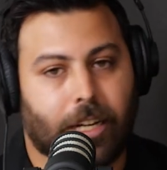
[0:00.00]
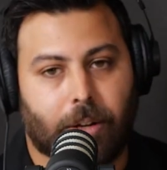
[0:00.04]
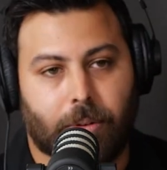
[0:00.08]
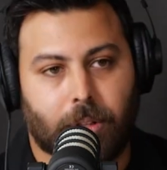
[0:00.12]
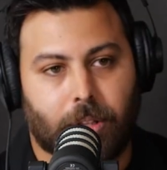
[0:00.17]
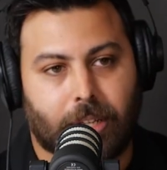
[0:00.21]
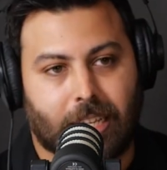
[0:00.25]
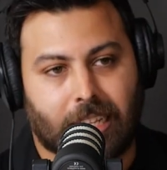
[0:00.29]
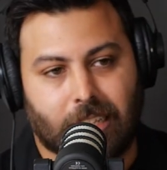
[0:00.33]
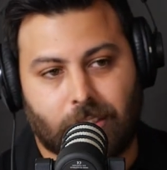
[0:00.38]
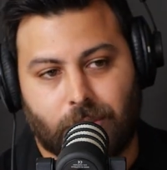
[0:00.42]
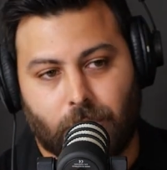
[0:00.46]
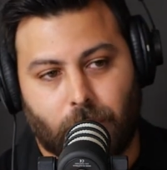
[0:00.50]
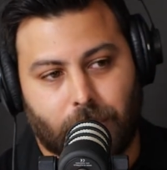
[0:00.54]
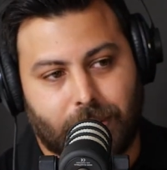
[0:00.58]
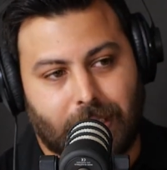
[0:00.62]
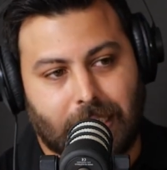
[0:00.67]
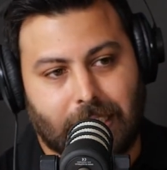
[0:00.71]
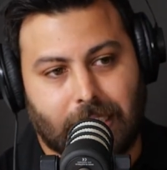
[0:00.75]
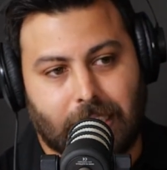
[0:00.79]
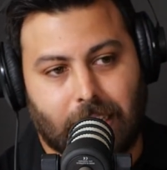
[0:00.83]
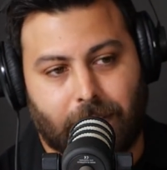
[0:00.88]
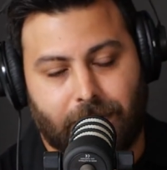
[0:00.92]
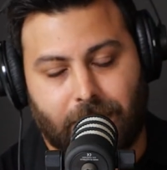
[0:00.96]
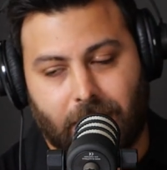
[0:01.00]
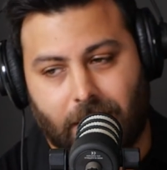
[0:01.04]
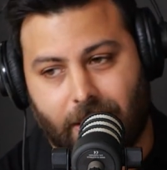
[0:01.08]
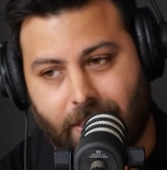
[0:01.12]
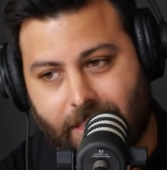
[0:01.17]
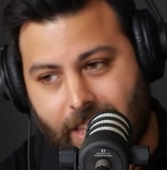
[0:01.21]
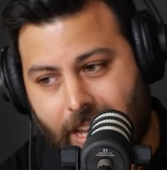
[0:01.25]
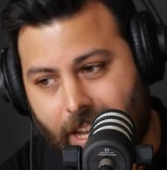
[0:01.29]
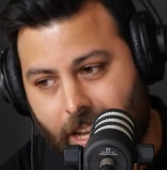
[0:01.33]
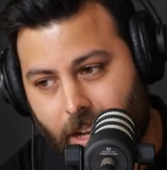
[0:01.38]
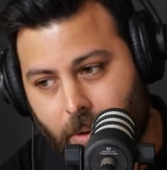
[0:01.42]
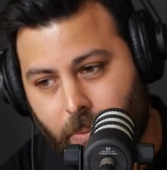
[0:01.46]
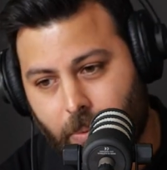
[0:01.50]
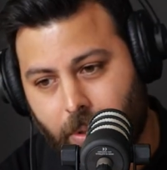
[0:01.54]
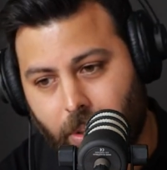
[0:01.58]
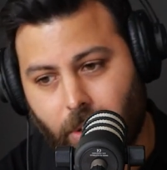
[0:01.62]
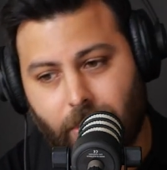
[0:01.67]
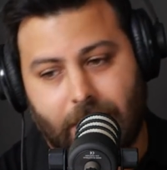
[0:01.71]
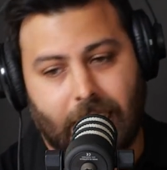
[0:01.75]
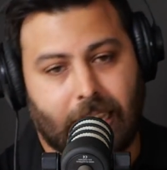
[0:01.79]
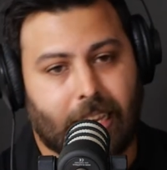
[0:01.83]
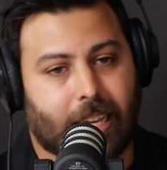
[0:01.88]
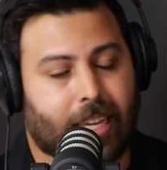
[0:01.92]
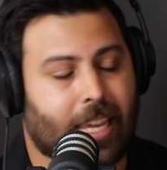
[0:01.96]
We're looking at sourcing stuff like that. We're
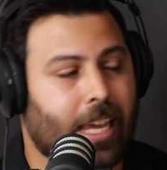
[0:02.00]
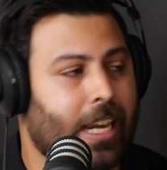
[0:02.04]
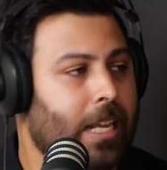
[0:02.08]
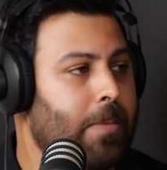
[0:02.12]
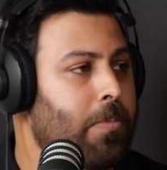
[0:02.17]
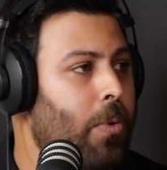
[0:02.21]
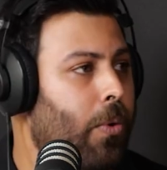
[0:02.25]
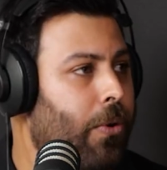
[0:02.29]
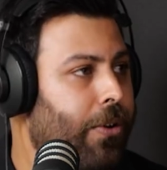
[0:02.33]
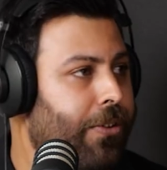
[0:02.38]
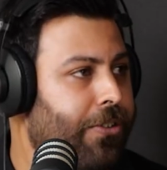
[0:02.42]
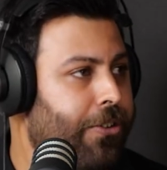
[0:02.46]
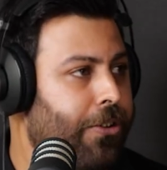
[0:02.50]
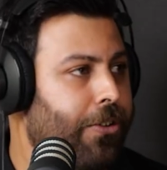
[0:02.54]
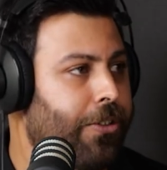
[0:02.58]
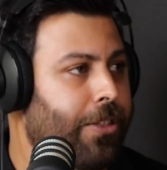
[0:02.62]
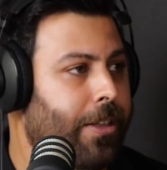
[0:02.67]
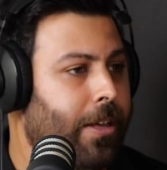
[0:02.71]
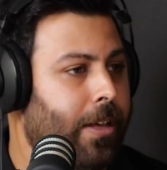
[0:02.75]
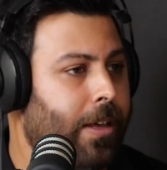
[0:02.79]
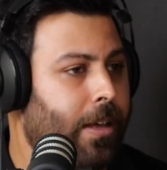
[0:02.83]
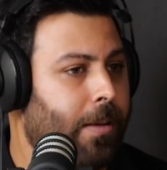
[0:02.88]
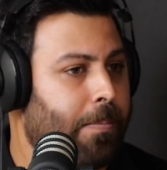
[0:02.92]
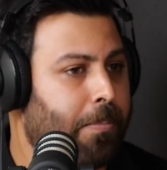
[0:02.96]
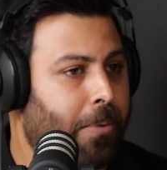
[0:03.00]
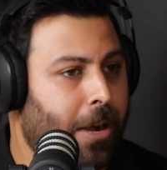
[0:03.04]
looking at getting more into the